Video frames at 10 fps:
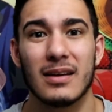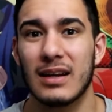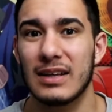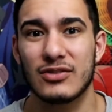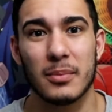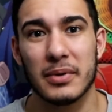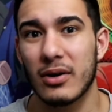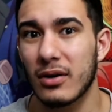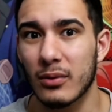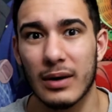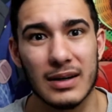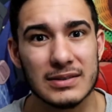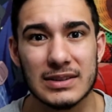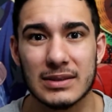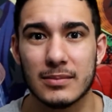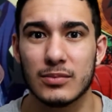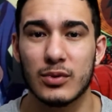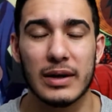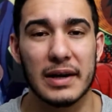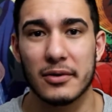like jumping all around them,
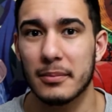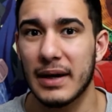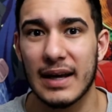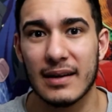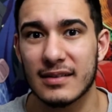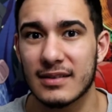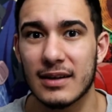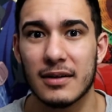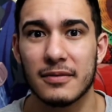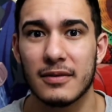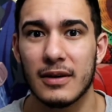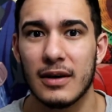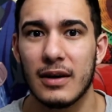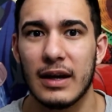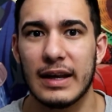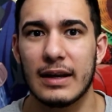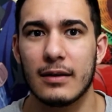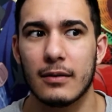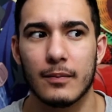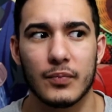doing acrobatic stuff. And
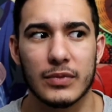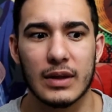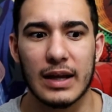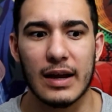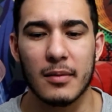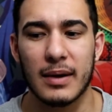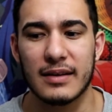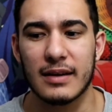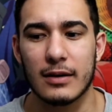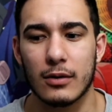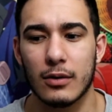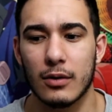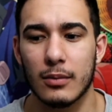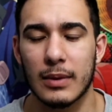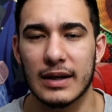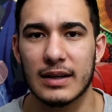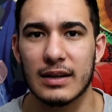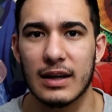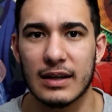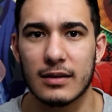then like everybody's like, oh my
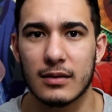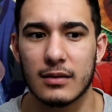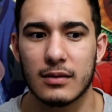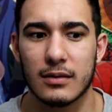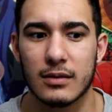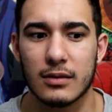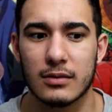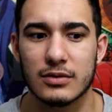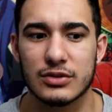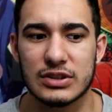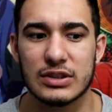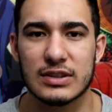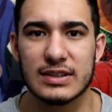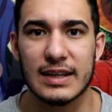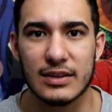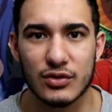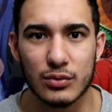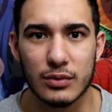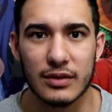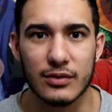god, like she's a Titan
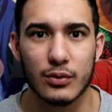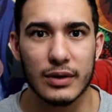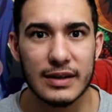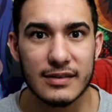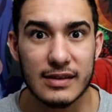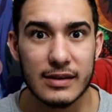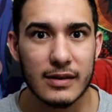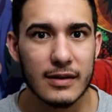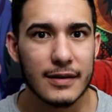too, it's crazy.